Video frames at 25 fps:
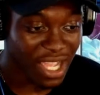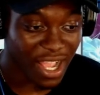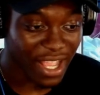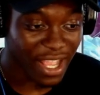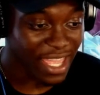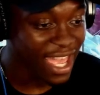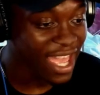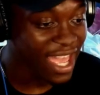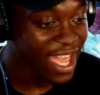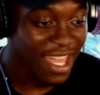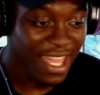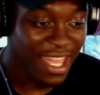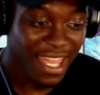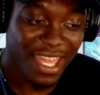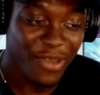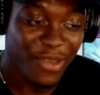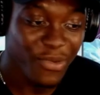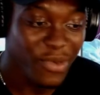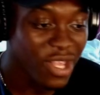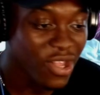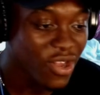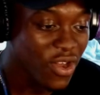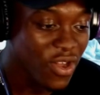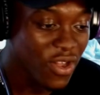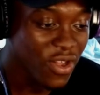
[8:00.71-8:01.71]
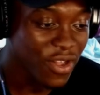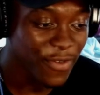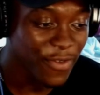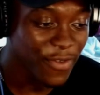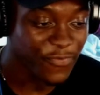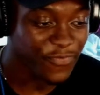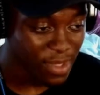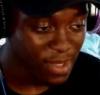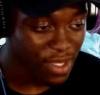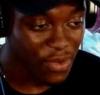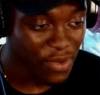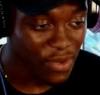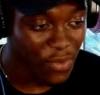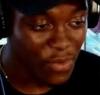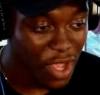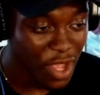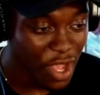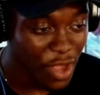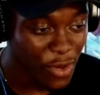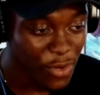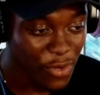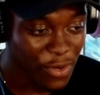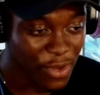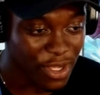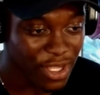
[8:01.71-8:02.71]
Okay, here we go.
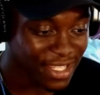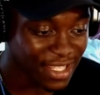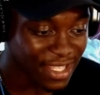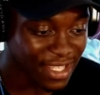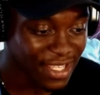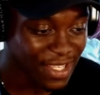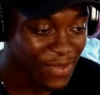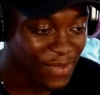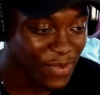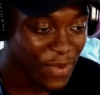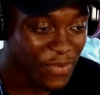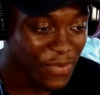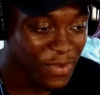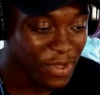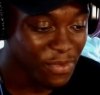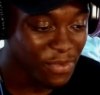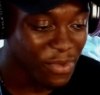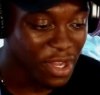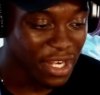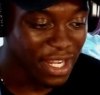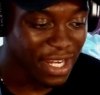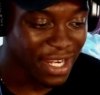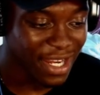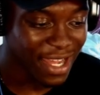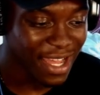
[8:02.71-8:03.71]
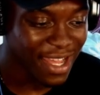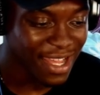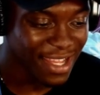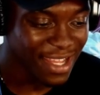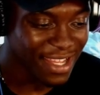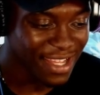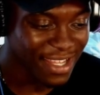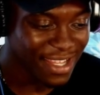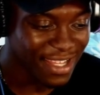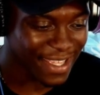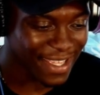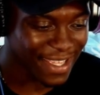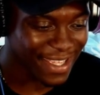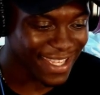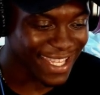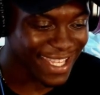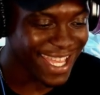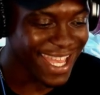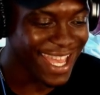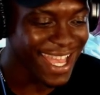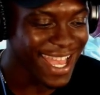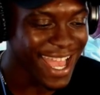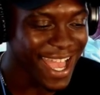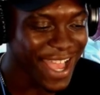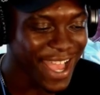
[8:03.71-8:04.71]
Well, this is what we wanted,
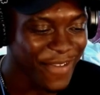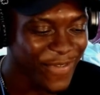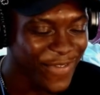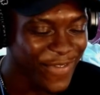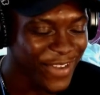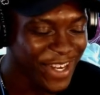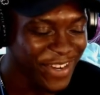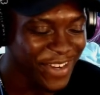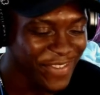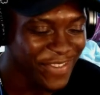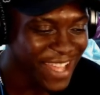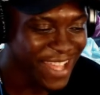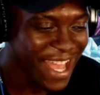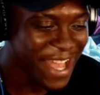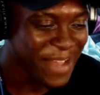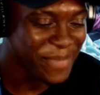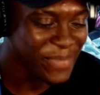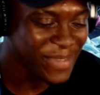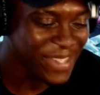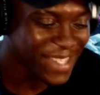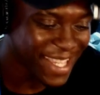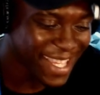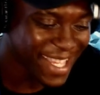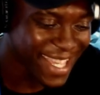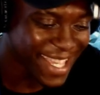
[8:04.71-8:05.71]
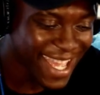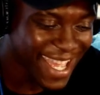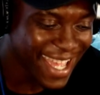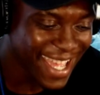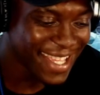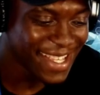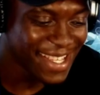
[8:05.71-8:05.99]
huh? Full of gaps, okay.